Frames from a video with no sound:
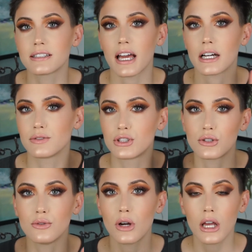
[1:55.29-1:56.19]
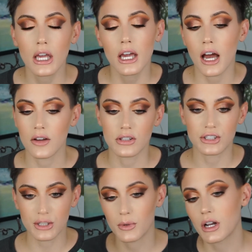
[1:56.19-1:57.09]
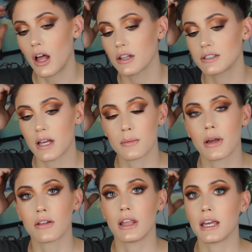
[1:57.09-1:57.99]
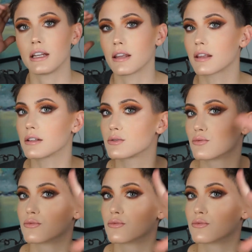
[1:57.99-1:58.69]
I have two of the shimmer colors on my lid and like this